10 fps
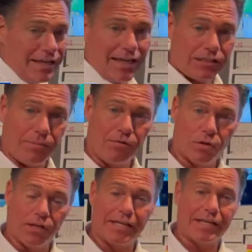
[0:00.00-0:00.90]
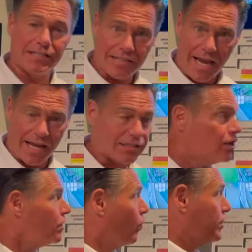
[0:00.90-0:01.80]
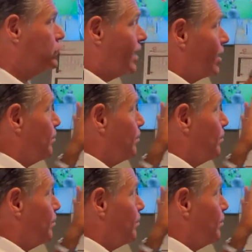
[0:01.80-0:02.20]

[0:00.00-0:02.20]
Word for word: has to be really exact when you're trying to